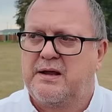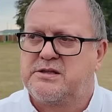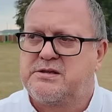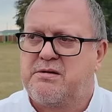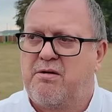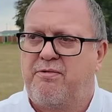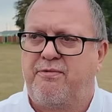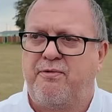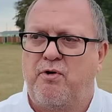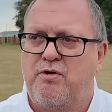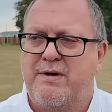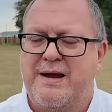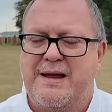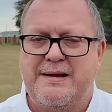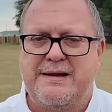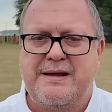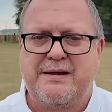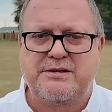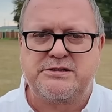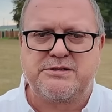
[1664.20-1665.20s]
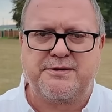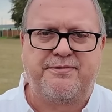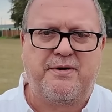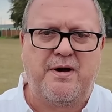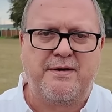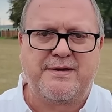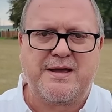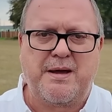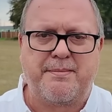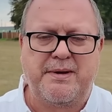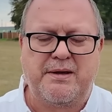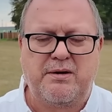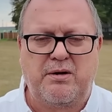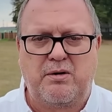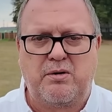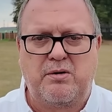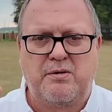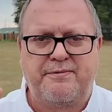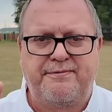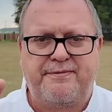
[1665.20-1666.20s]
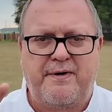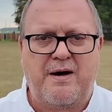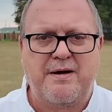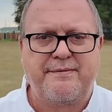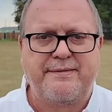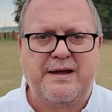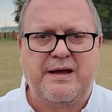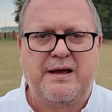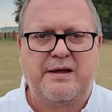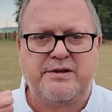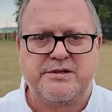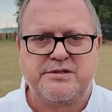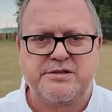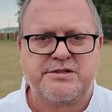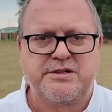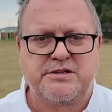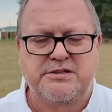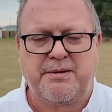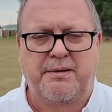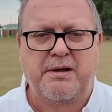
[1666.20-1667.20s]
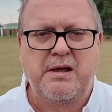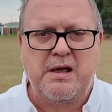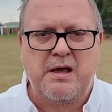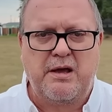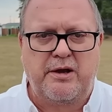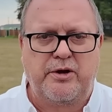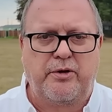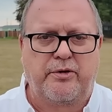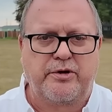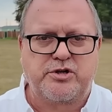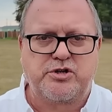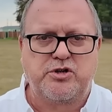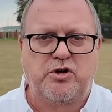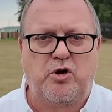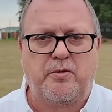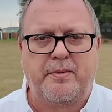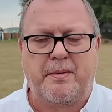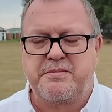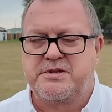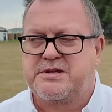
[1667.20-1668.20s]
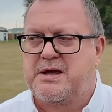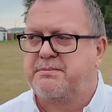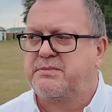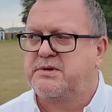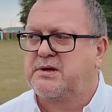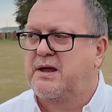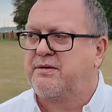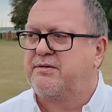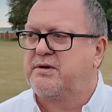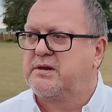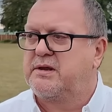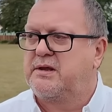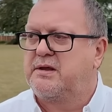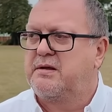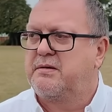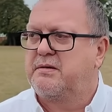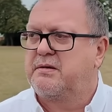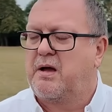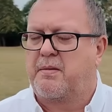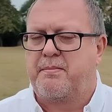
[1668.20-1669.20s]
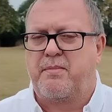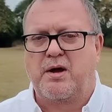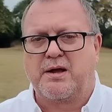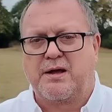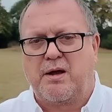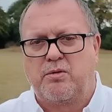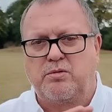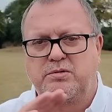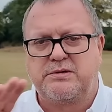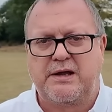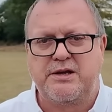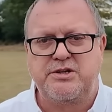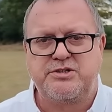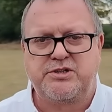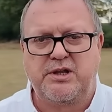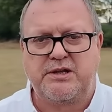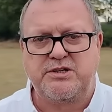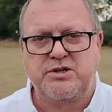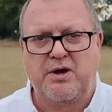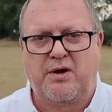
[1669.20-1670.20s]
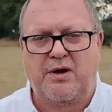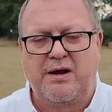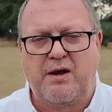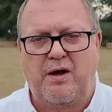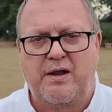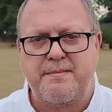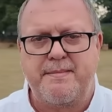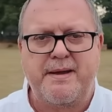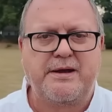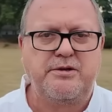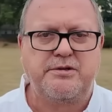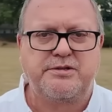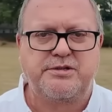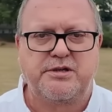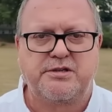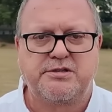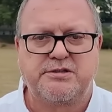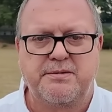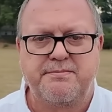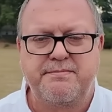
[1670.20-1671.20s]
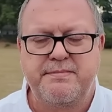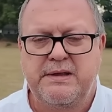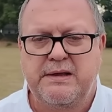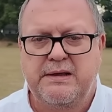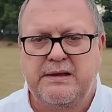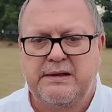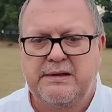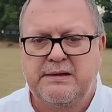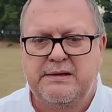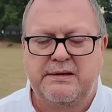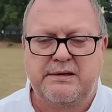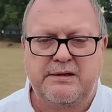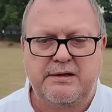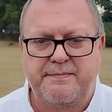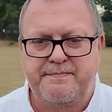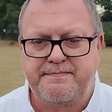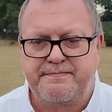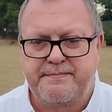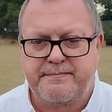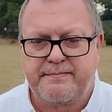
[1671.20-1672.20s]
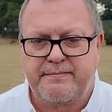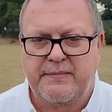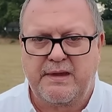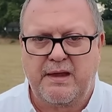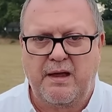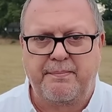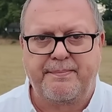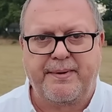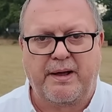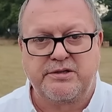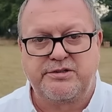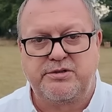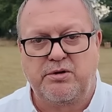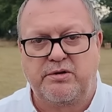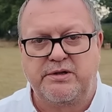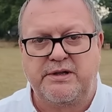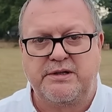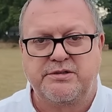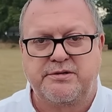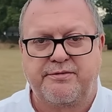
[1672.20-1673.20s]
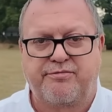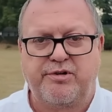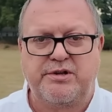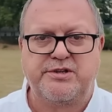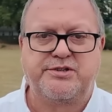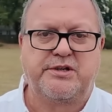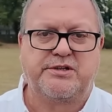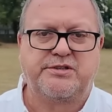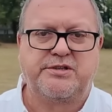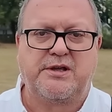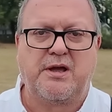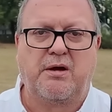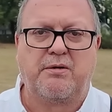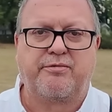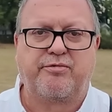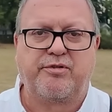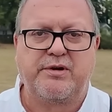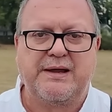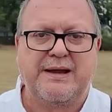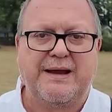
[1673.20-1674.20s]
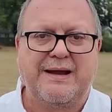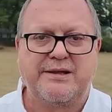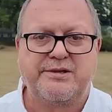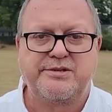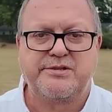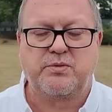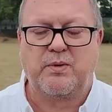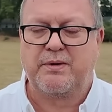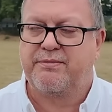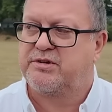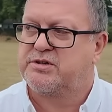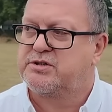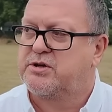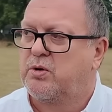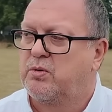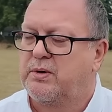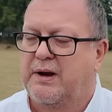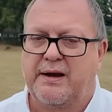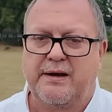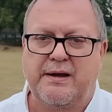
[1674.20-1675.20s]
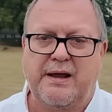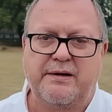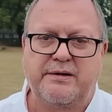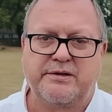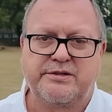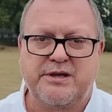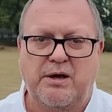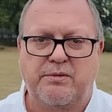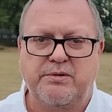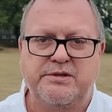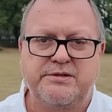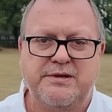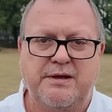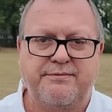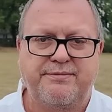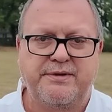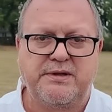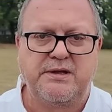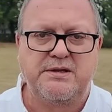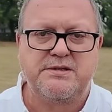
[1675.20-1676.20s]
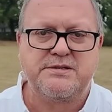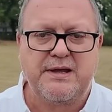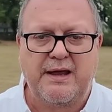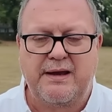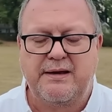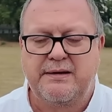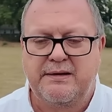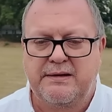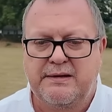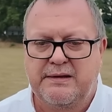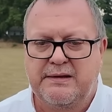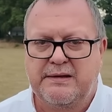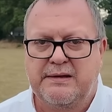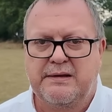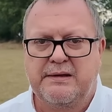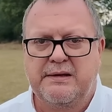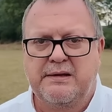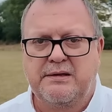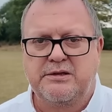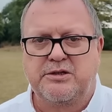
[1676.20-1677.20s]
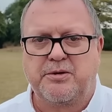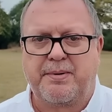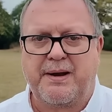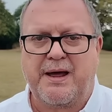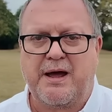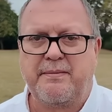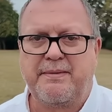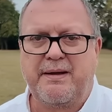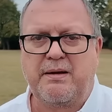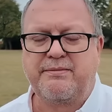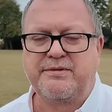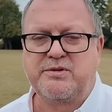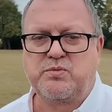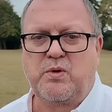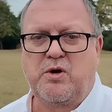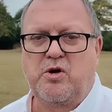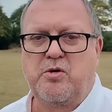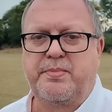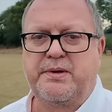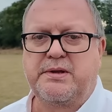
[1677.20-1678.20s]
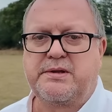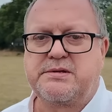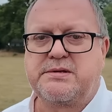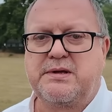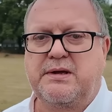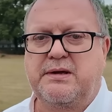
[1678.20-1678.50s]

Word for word: there a 4 out now and there's a 5 coming out, or 5 out and there's a 6 out? Not sure, but I'm tempted to get rid of the, I might go all day DJI. I like the menu system. But I've still got the Insta360 Go 3S, or whatever it's called, and the Sony ZV-E10 to play about with as well. But,